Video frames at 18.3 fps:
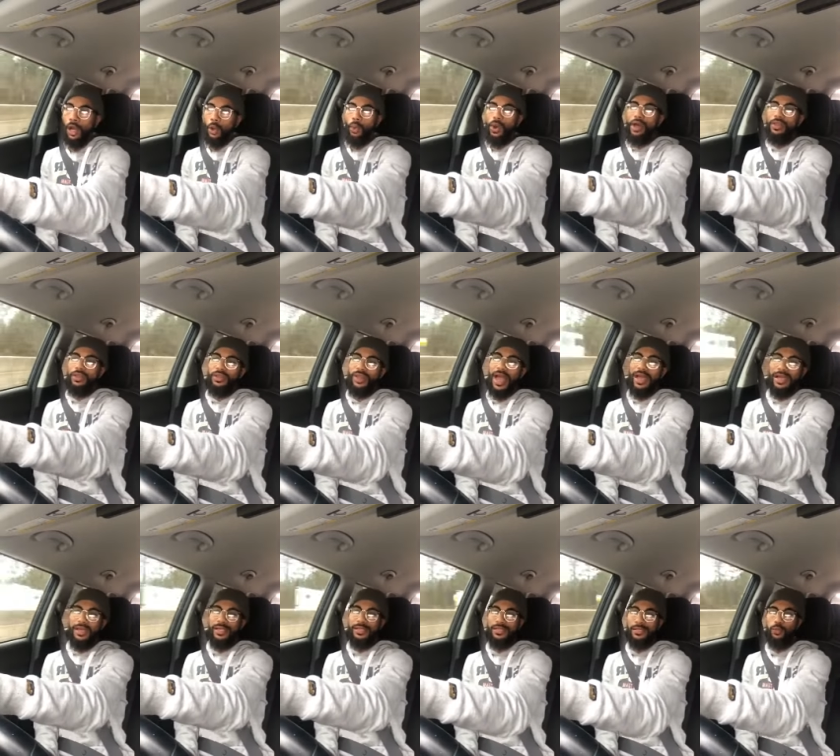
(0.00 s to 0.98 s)
whether that
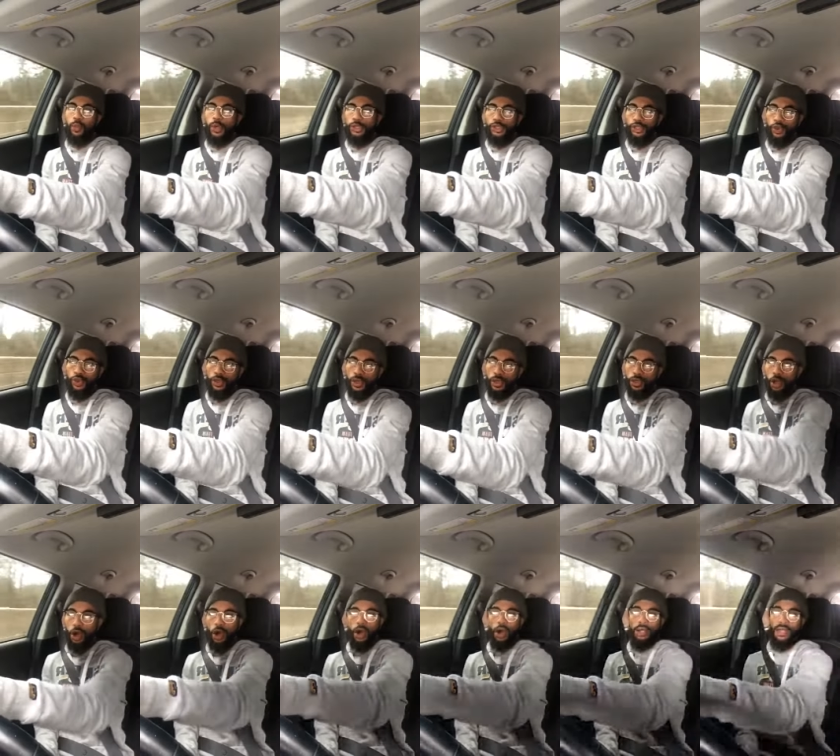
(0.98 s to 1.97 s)
is what you can
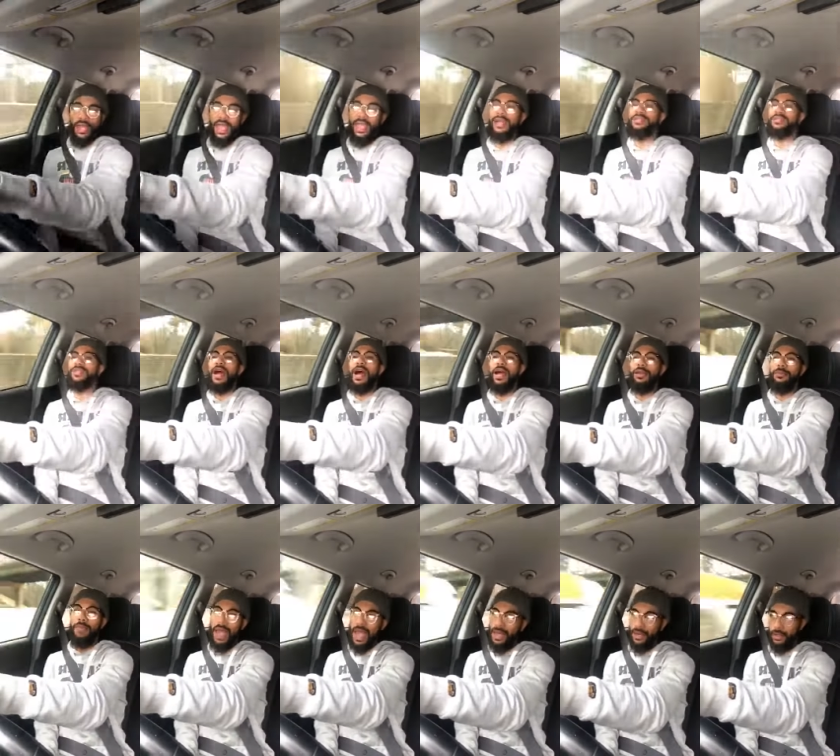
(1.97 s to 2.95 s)
call
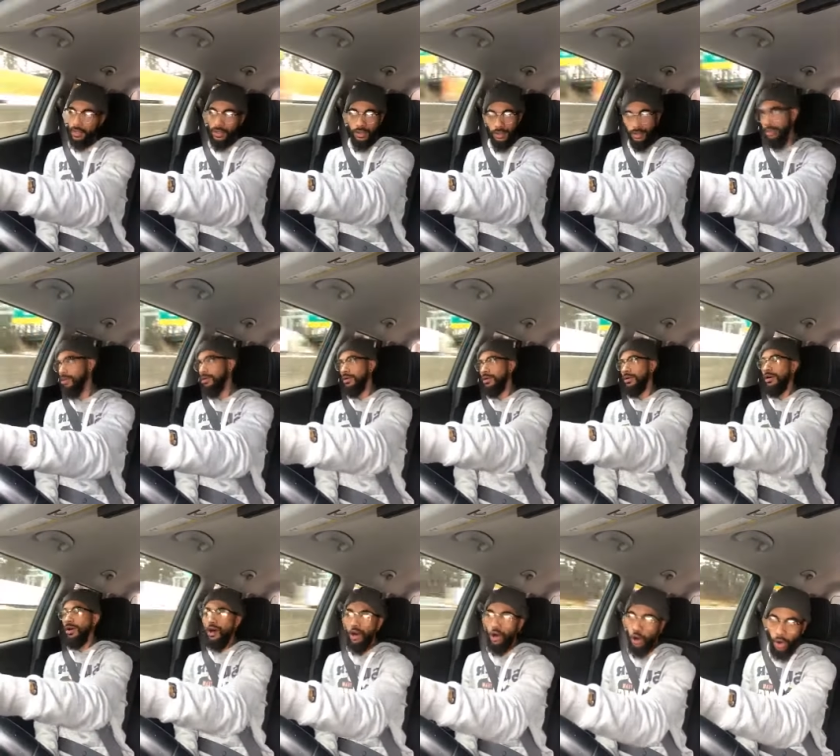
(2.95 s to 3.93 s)
antimatter
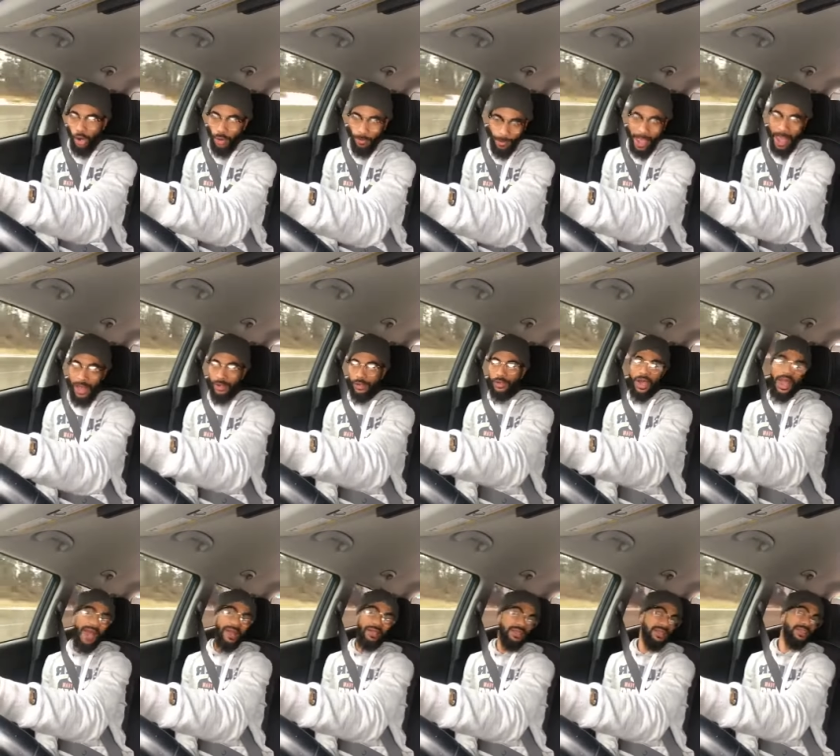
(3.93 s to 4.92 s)
all matter. I
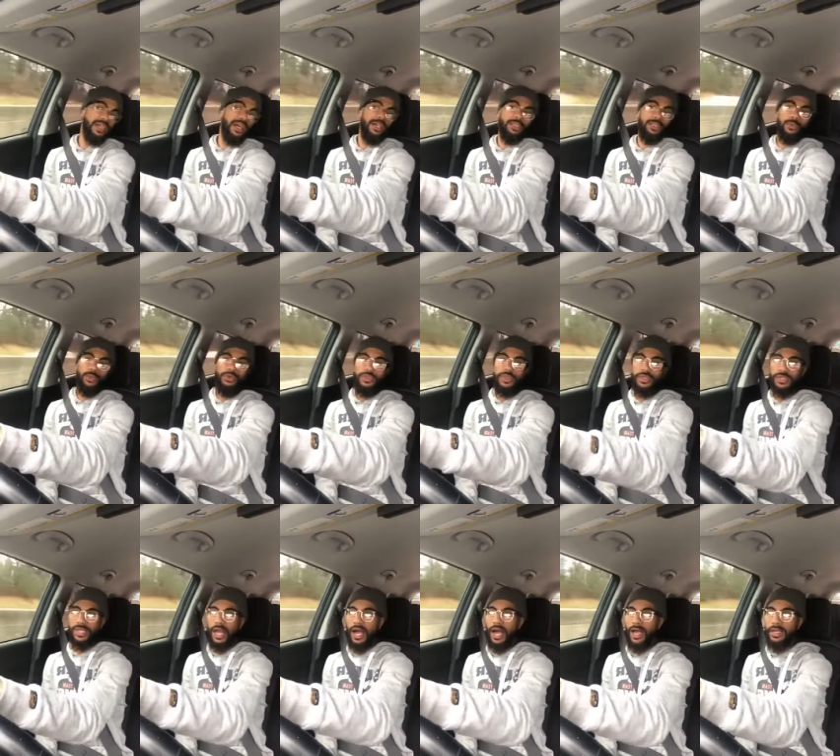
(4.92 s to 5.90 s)
had a discussion with this
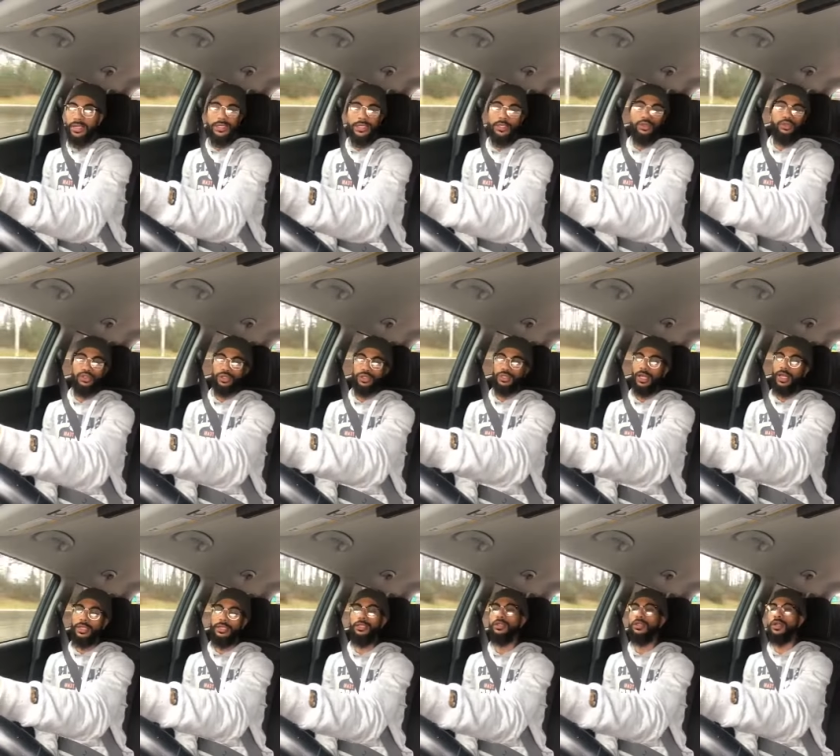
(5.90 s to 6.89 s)
guy, and he was just
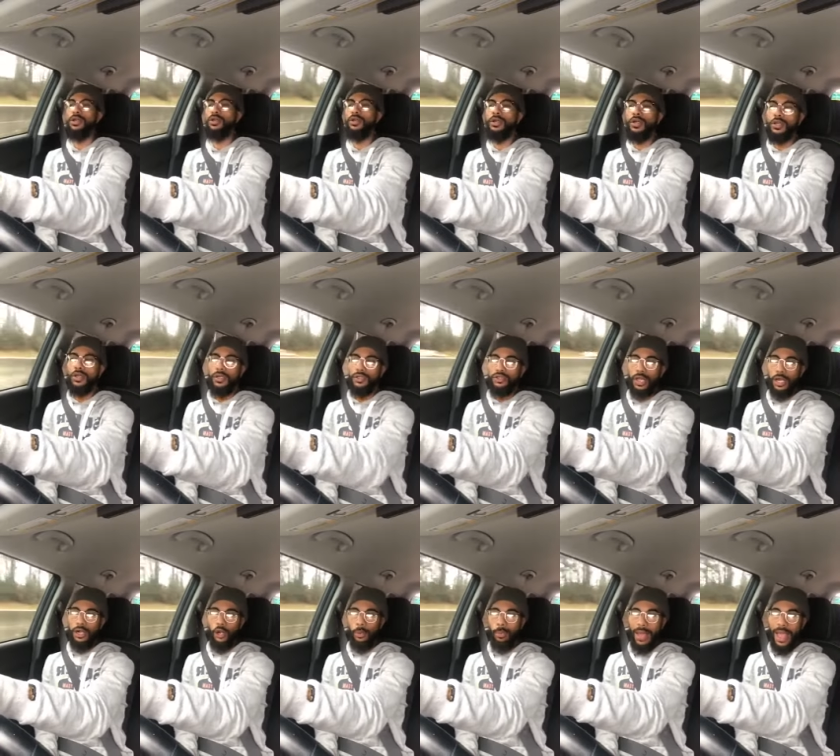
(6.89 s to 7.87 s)
like, you know,
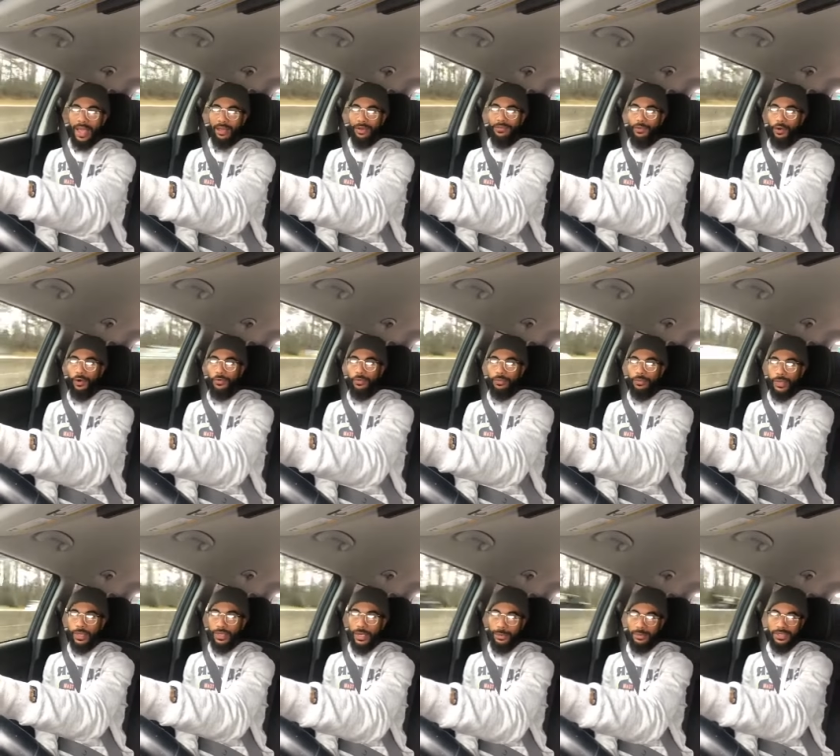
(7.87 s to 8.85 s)
trying to go back and forth with
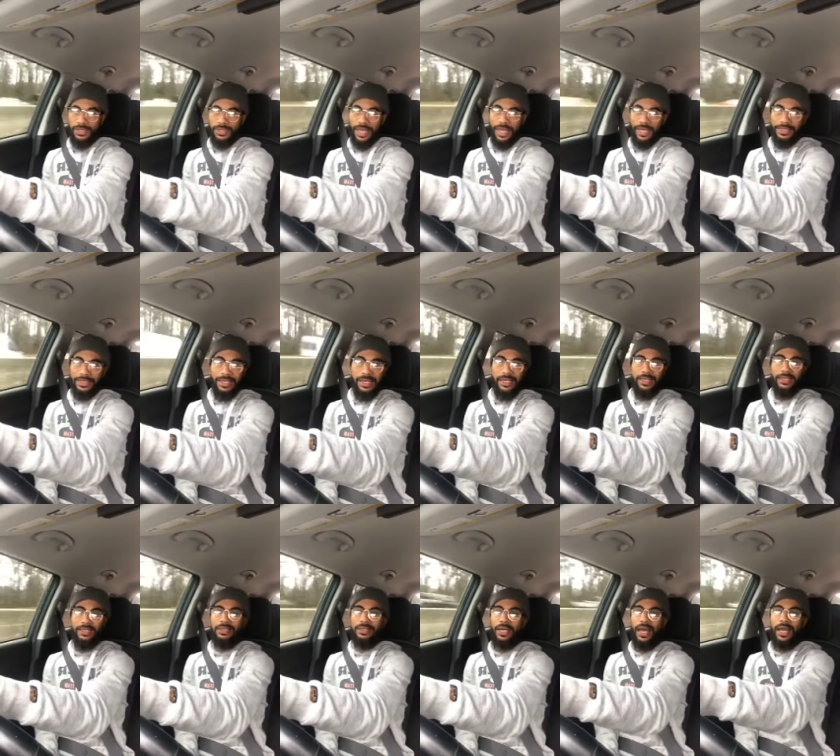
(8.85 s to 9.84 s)
me. And I'm just like, at the end of
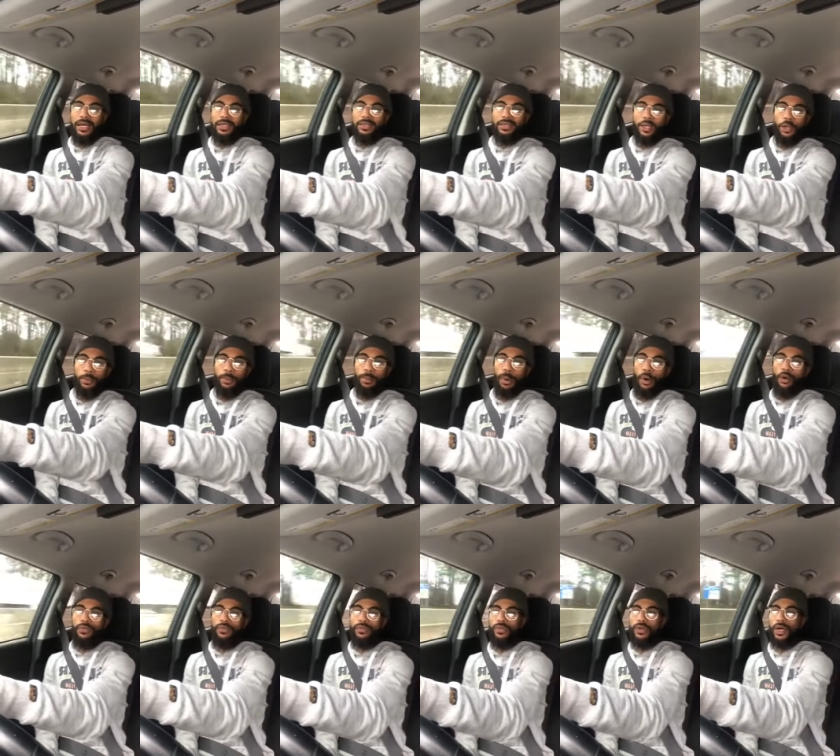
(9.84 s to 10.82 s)
the day, they're
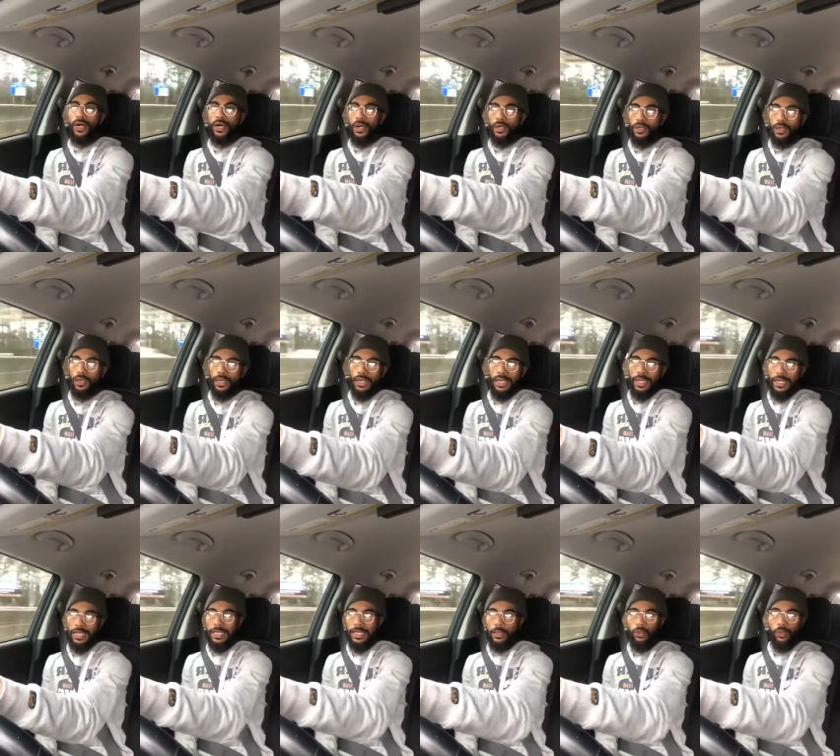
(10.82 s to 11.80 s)
both uh,
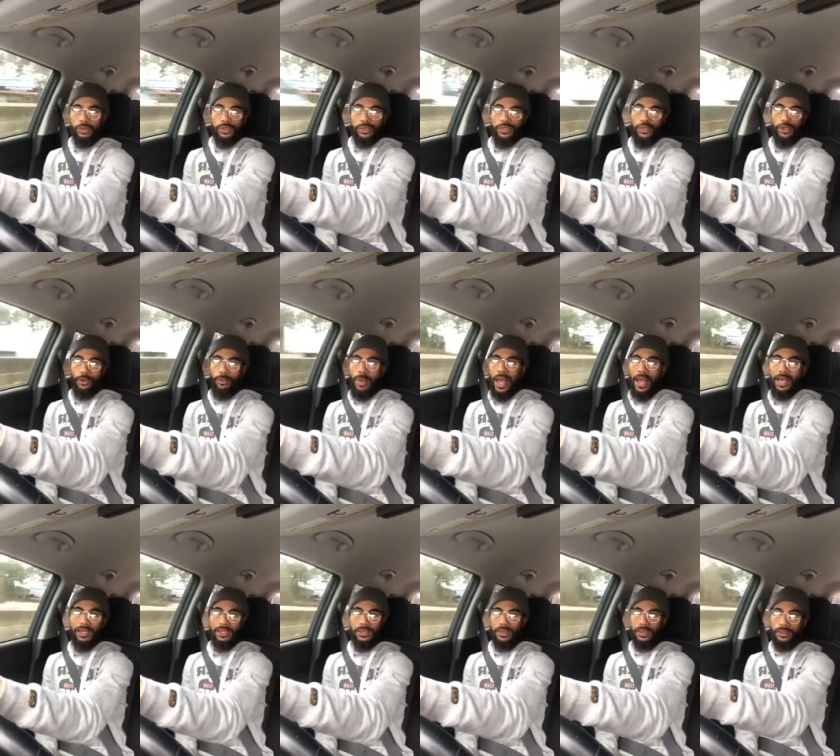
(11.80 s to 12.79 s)
equal to their
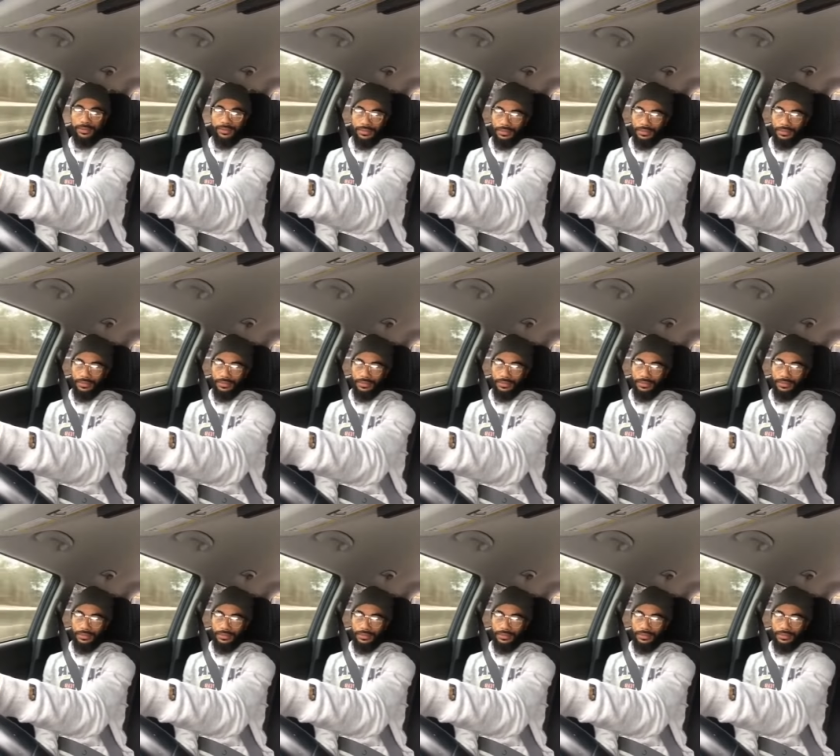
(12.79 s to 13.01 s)
mass.